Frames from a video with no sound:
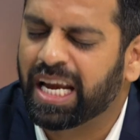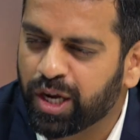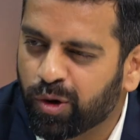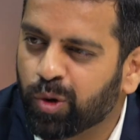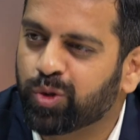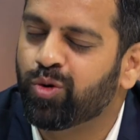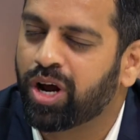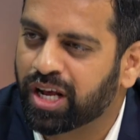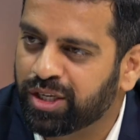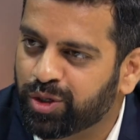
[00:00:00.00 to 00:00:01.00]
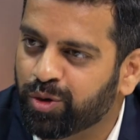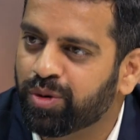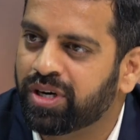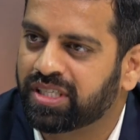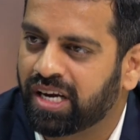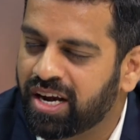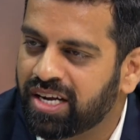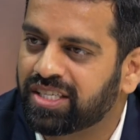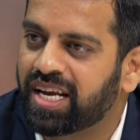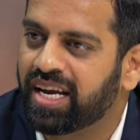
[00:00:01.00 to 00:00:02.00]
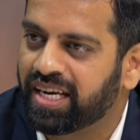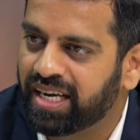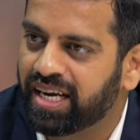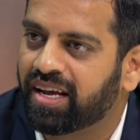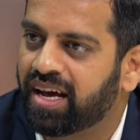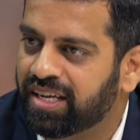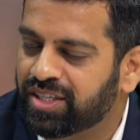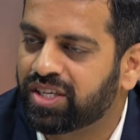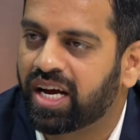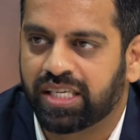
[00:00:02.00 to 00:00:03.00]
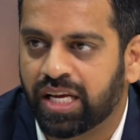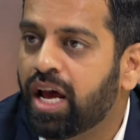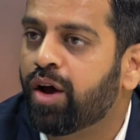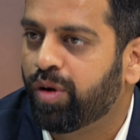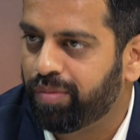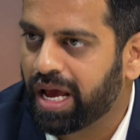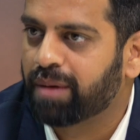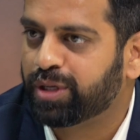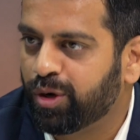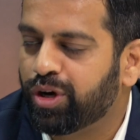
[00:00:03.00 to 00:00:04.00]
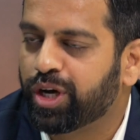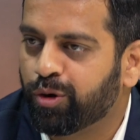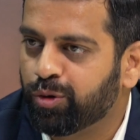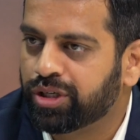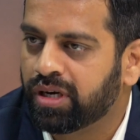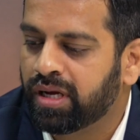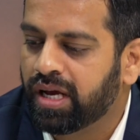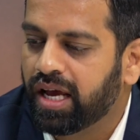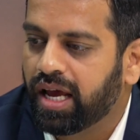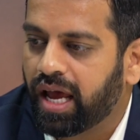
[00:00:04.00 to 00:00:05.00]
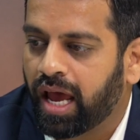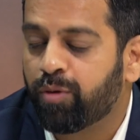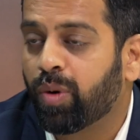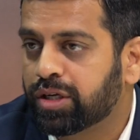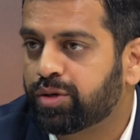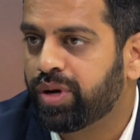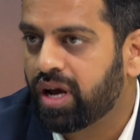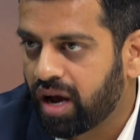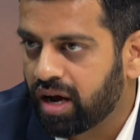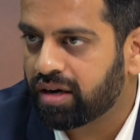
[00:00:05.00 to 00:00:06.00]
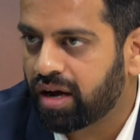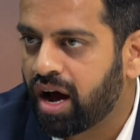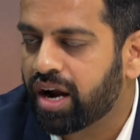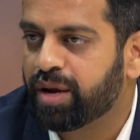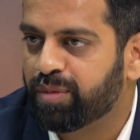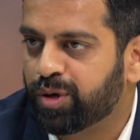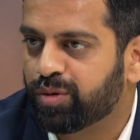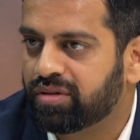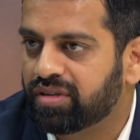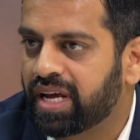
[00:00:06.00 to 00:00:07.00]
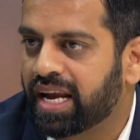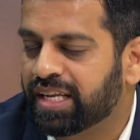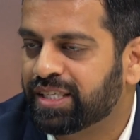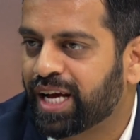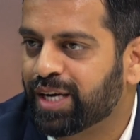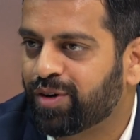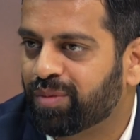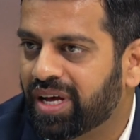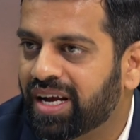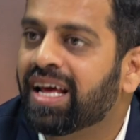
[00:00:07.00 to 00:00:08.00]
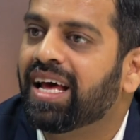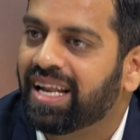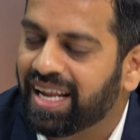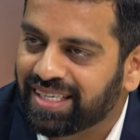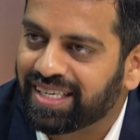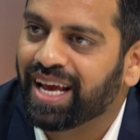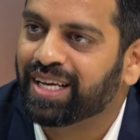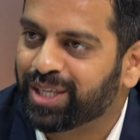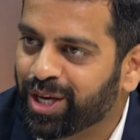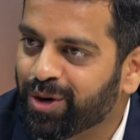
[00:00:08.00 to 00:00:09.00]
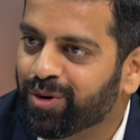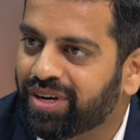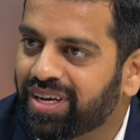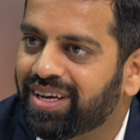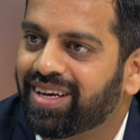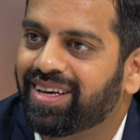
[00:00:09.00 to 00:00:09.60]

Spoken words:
getting close to our consumers and understanding data and insights will be absolutely crucial. And once we are able to get insights from that, let's execute